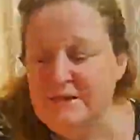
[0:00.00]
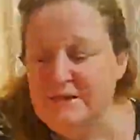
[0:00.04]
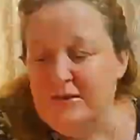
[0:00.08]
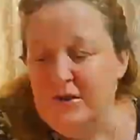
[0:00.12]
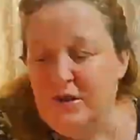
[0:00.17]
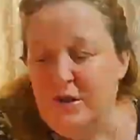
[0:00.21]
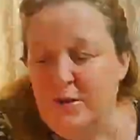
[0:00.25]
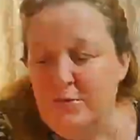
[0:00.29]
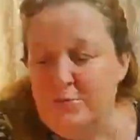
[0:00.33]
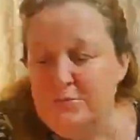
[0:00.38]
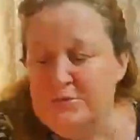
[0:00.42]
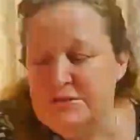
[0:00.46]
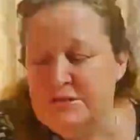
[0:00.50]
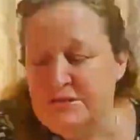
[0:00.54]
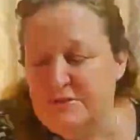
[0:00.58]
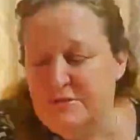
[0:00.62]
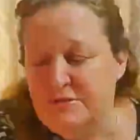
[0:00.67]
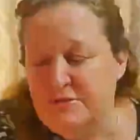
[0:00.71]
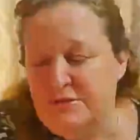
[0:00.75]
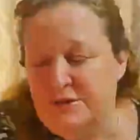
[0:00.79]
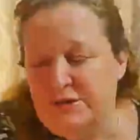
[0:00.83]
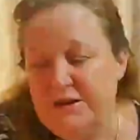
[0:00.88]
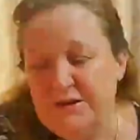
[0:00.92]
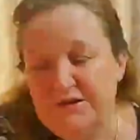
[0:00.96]
hopes and
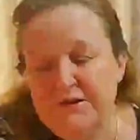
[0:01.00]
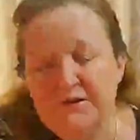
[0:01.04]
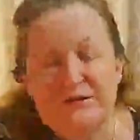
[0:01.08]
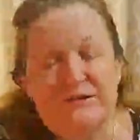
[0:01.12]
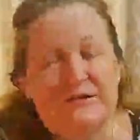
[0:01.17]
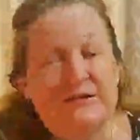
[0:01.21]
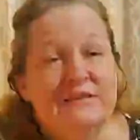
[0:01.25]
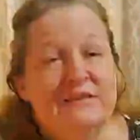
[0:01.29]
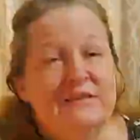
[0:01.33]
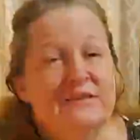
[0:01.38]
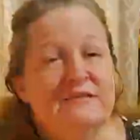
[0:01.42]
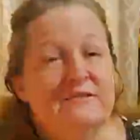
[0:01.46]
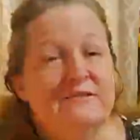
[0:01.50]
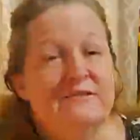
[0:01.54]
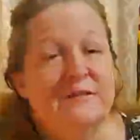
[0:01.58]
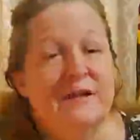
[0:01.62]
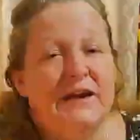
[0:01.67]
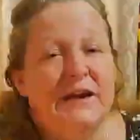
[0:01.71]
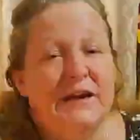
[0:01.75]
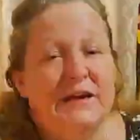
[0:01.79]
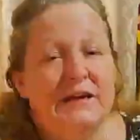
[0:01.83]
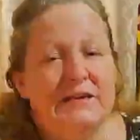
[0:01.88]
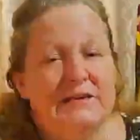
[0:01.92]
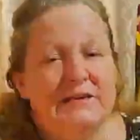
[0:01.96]
fears and
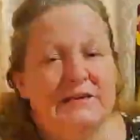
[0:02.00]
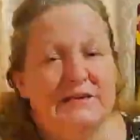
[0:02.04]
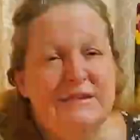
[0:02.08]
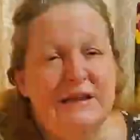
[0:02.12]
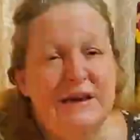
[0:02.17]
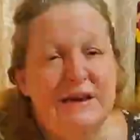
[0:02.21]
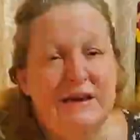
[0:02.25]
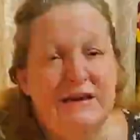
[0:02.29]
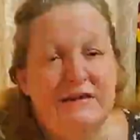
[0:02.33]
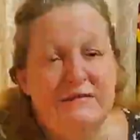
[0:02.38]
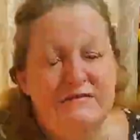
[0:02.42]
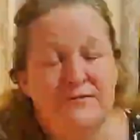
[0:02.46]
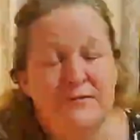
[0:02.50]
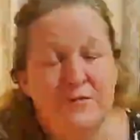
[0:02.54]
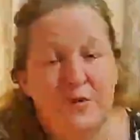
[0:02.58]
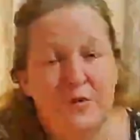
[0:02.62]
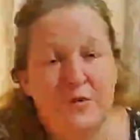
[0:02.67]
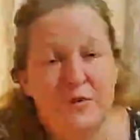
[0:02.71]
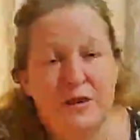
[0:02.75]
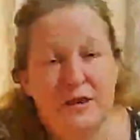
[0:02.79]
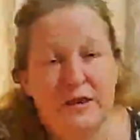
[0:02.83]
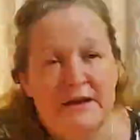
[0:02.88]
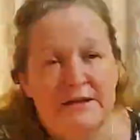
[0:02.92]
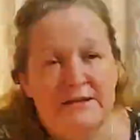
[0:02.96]
advice
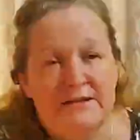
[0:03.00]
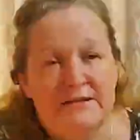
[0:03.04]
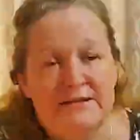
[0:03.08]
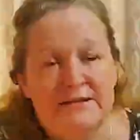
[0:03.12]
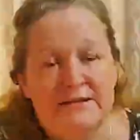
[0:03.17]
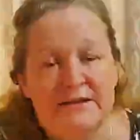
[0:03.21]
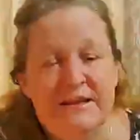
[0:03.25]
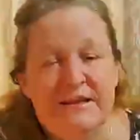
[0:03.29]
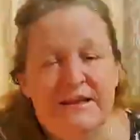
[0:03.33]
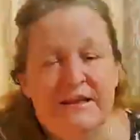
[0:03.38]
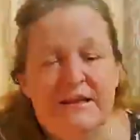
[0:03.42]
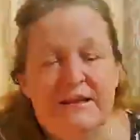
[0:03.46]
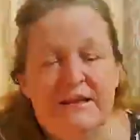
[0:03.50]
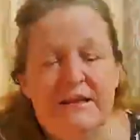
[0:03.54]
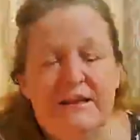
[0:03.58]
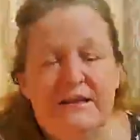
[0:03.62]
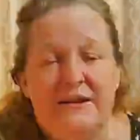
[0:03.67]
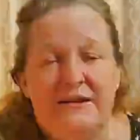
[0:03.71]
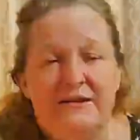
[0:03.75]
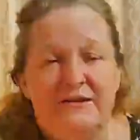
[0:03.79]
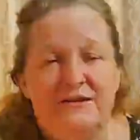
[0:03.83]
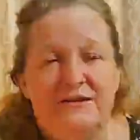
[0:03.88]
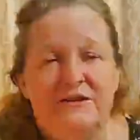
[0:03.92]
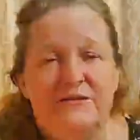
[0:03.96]
for us. And
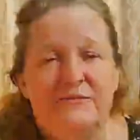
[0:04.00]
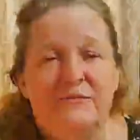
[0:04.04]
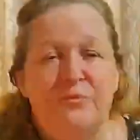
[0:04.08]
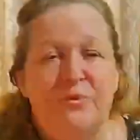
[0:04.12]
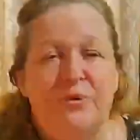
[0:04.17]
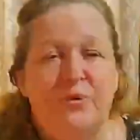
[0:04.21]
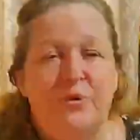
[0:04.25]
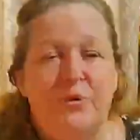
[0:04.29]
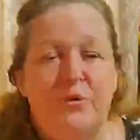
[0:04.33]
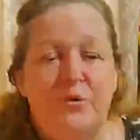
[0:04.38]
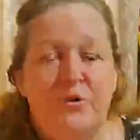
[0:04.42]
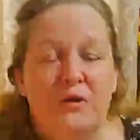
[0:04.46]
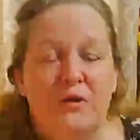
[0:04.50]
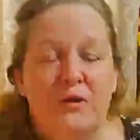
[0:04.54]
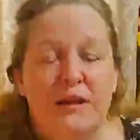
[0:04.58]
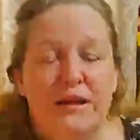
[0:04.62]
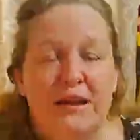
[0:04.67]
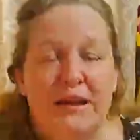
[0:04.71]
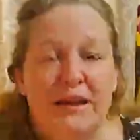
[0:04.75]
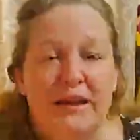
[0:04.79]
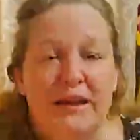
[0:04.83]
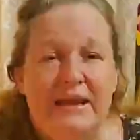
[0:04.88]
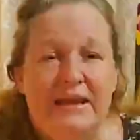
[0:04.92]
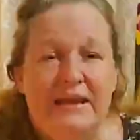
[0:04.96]
also pull
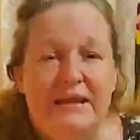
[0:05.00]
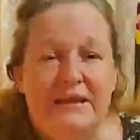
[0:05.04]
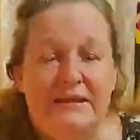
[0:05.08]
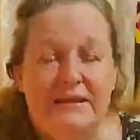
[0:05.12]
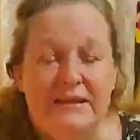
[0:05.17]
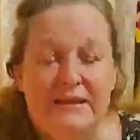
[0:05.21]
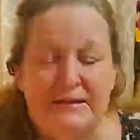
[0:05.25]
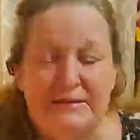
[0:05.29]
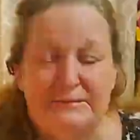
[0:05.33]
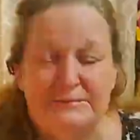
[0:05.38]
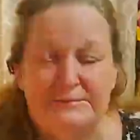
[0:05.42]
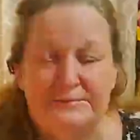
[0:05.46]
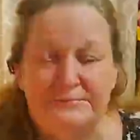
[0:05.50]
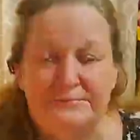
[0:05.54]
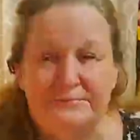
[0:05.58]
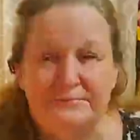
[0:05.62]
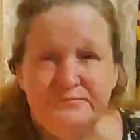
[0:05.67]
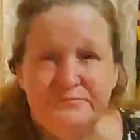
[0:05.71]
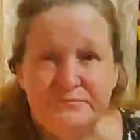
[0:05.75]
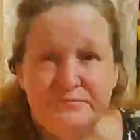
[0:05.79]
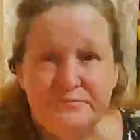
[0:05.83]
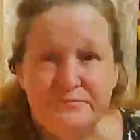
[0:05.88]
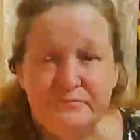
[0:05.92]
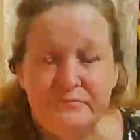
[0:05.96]
a
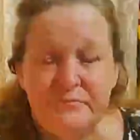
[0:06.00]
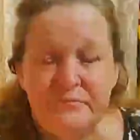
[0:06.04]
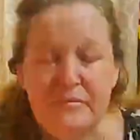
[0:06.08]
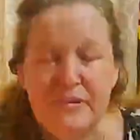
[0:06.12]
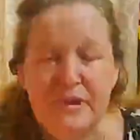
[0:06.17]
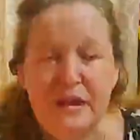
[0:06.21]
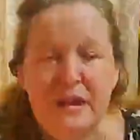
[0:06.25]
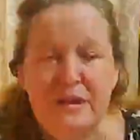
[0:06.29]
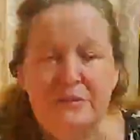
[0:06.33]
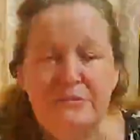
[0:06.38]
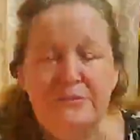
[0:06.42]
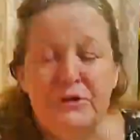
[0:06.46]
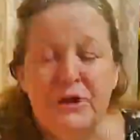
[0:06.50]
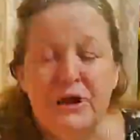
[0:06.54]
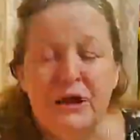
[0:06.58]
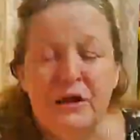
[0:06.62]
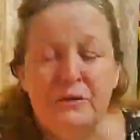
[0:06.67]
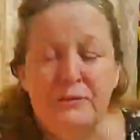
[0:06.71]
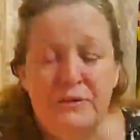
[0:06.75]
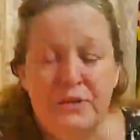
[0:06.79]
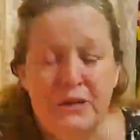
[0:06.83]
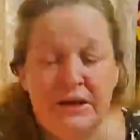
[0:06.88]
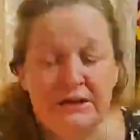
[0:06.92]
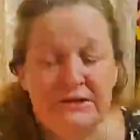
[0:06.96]

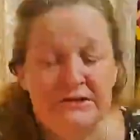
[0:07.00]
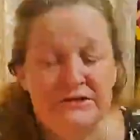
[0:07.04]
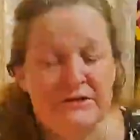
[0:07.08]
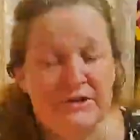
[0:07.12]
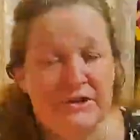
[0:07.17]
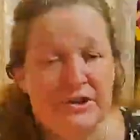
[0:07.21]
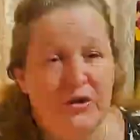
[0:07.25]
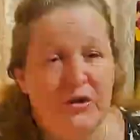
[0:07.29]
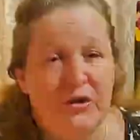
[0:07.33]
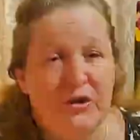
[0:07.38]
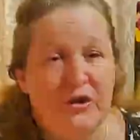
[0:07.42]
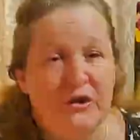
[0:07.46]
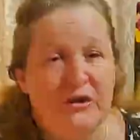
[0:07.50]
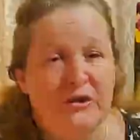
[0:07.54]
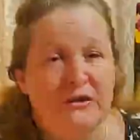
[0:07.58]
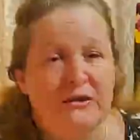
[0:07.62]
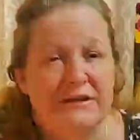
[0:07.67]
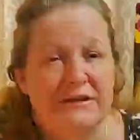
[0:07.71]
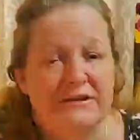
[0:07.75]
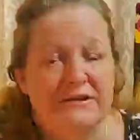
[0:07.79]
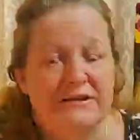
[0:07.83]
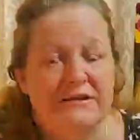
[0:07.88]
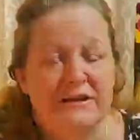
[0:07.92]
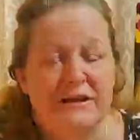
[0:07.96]
Abraham Hicks card
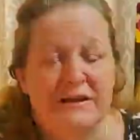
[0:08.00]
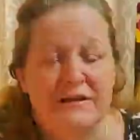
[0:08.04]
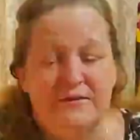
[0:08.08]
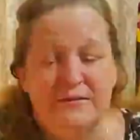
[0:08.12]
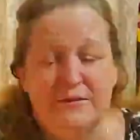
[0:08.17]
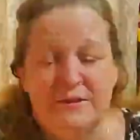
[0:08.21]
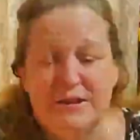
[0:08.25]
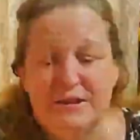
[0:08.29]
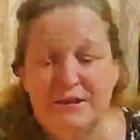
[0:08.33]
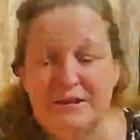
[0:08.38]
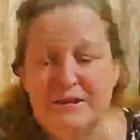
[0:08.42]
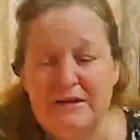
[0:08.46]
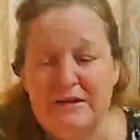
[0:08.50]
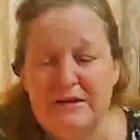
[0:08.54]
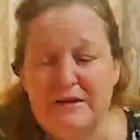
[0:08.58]
as kind of like